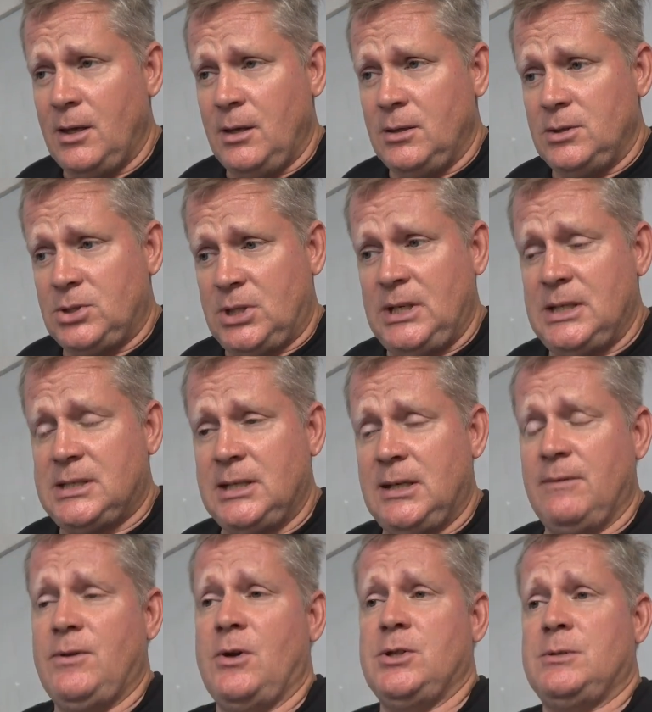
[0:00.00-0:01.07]
She needs to
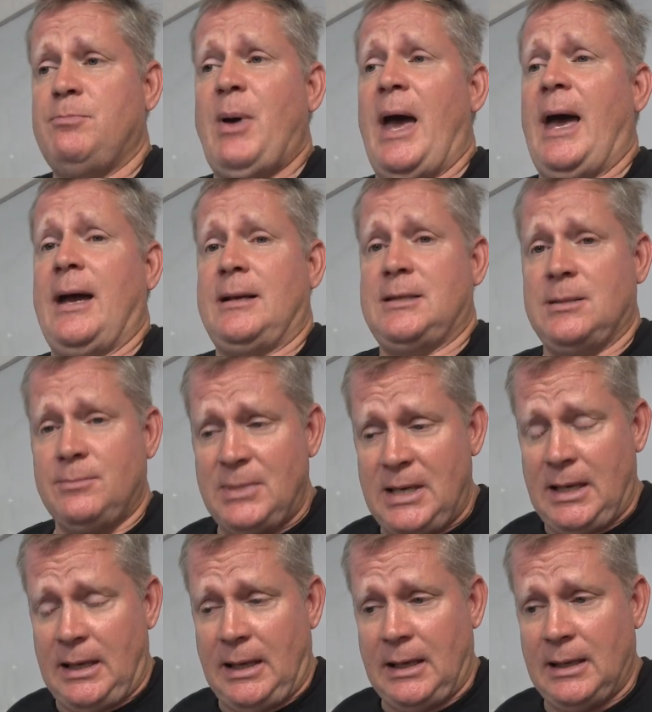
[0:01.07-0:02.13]
give those back to
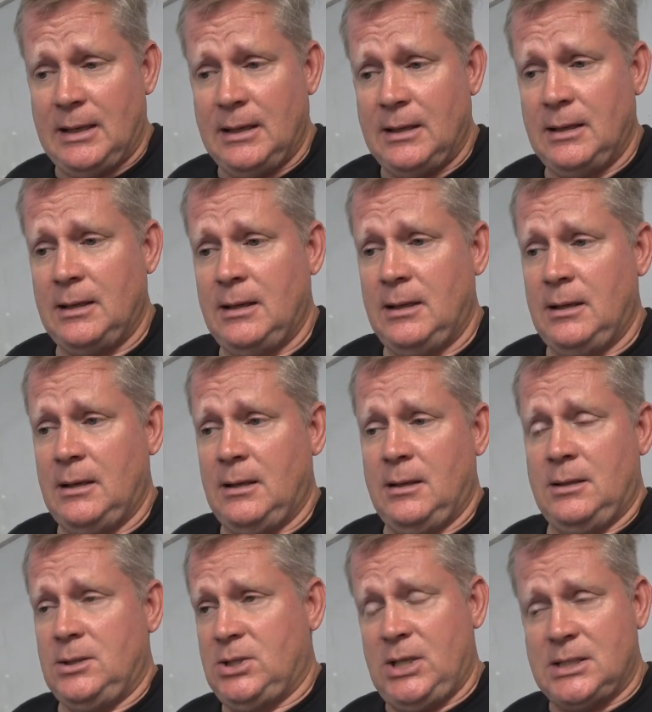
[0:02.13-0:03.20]
me.
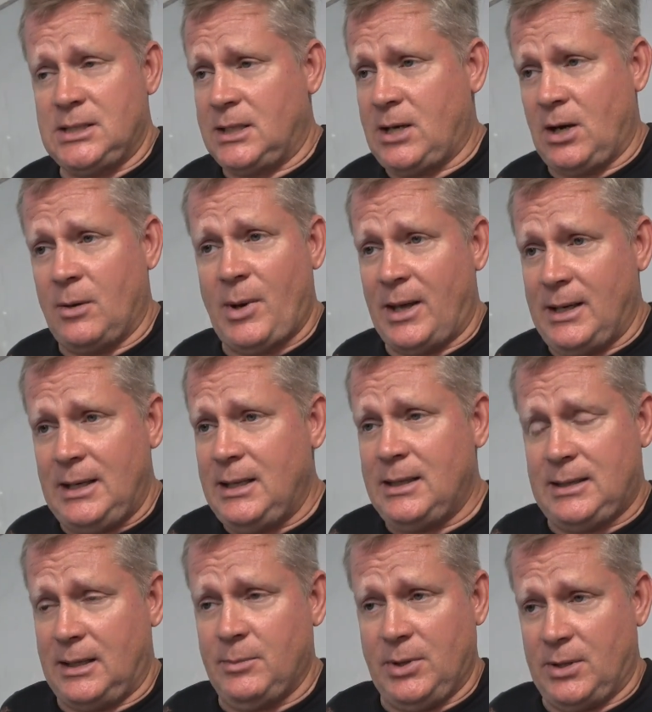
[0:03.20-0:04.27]
She doesn't care about
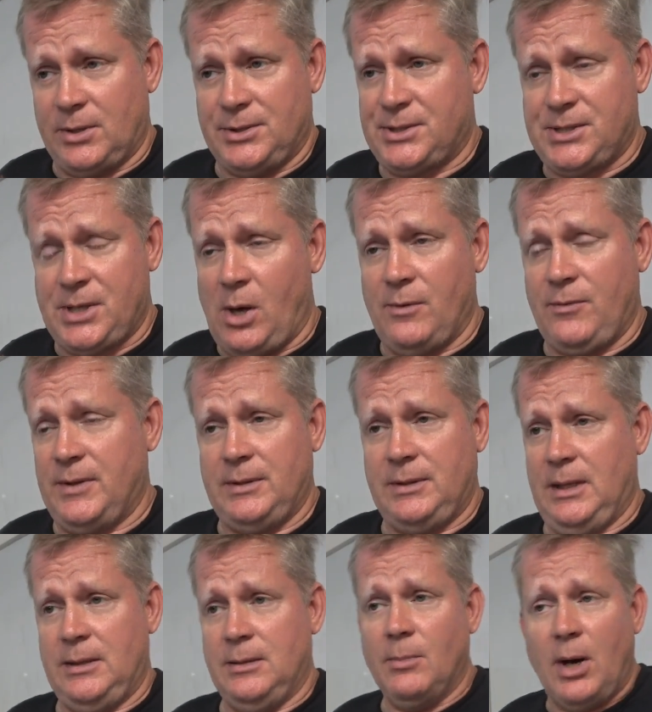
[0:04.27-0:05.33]
anything but herself and
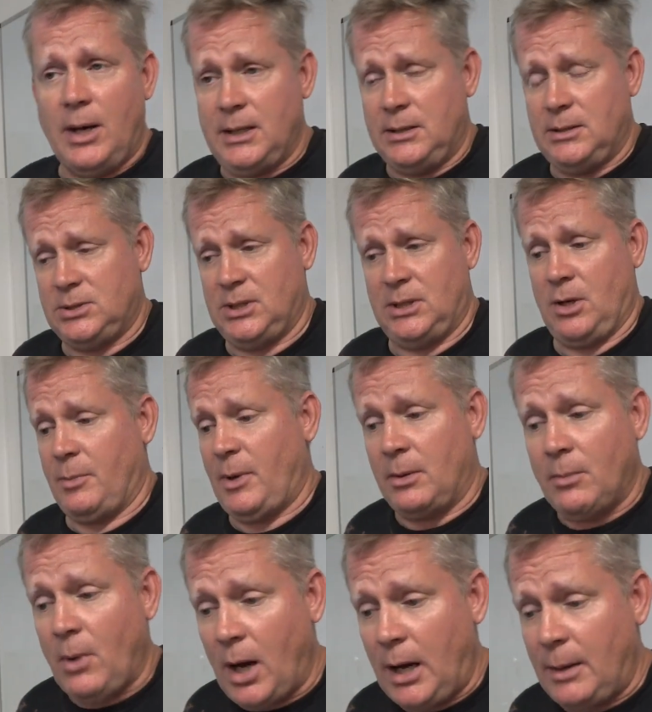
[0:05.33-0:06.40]
the money. She care about her
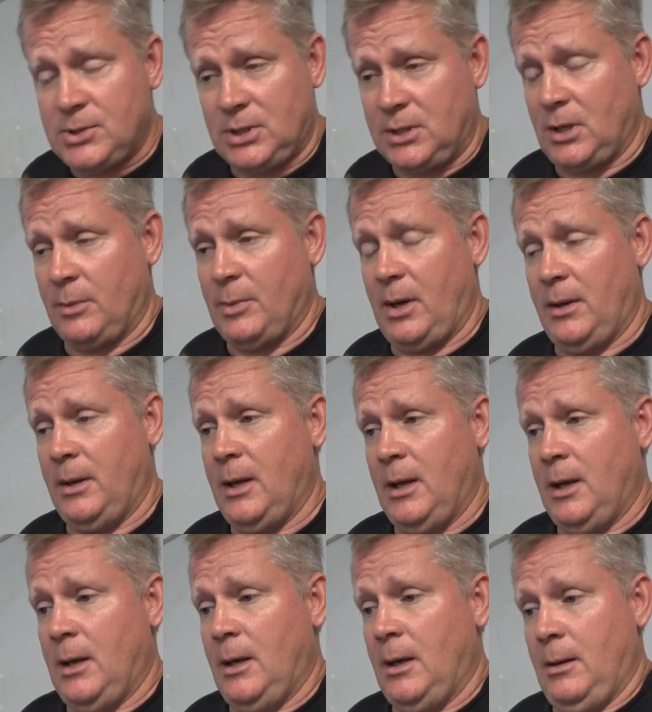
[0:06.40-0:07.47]
mom. She care about
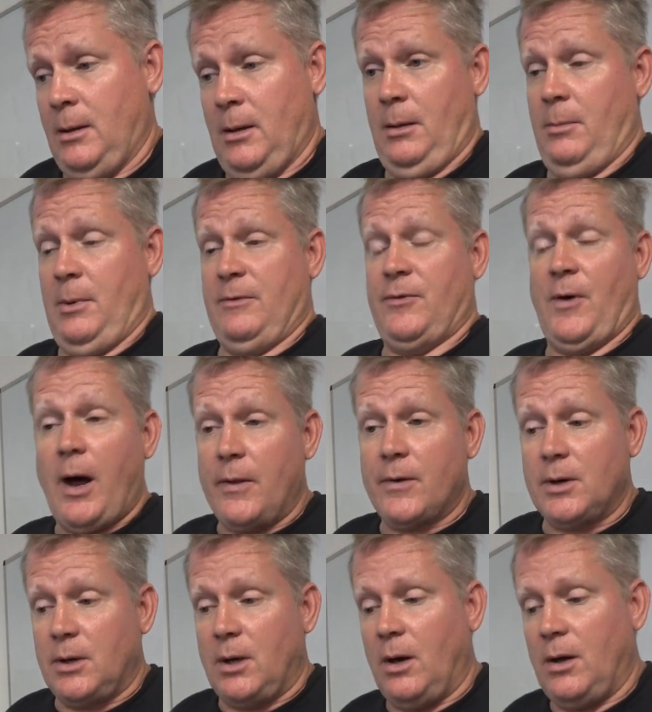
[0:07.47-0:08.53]
my
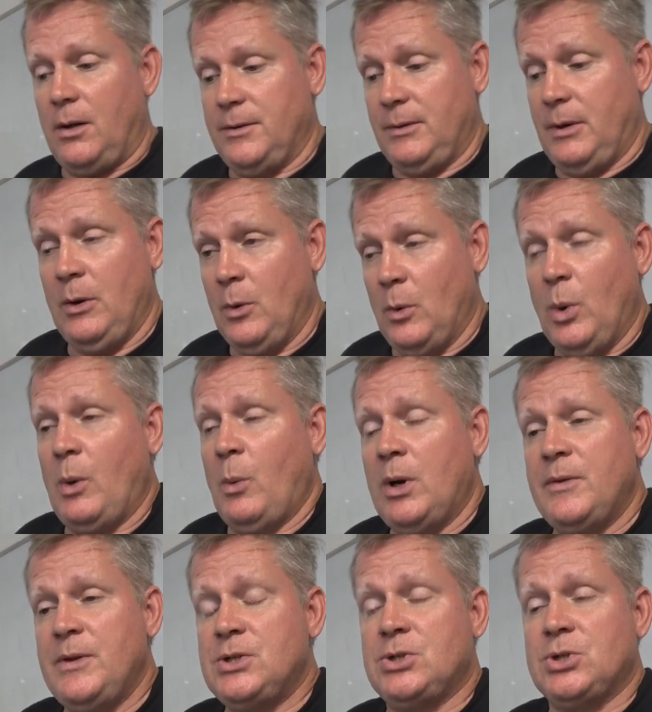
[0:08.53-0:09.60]
father at all. What
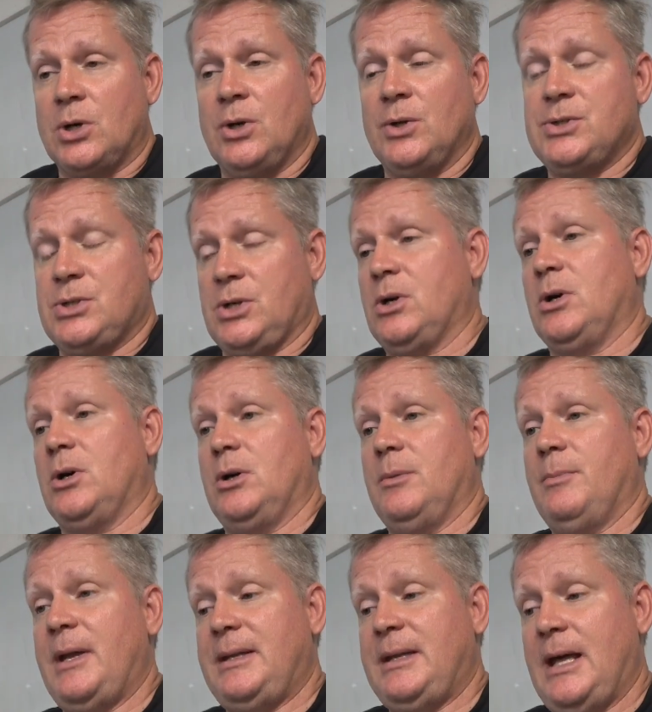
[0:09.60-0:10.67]
are these journals to her?
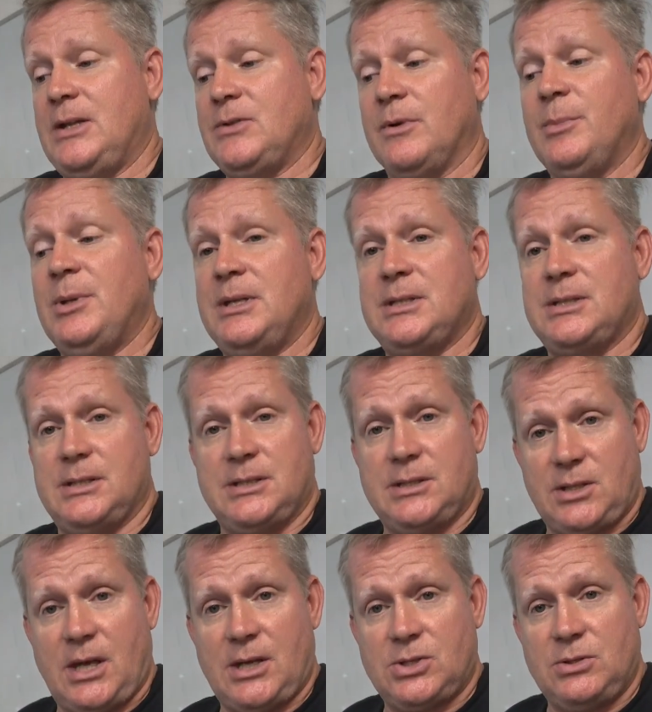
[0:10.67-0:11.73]
My dad's reminiscences,
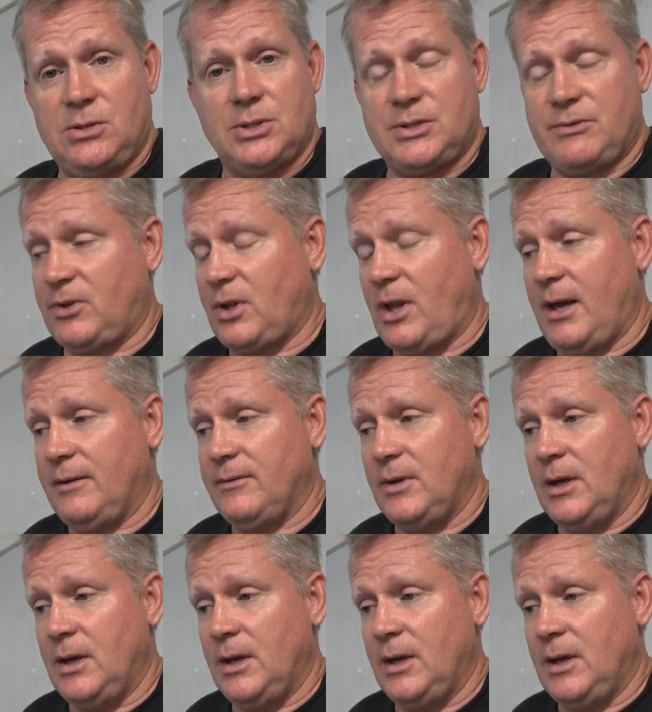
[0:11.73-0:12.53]
his last 2 years of his life.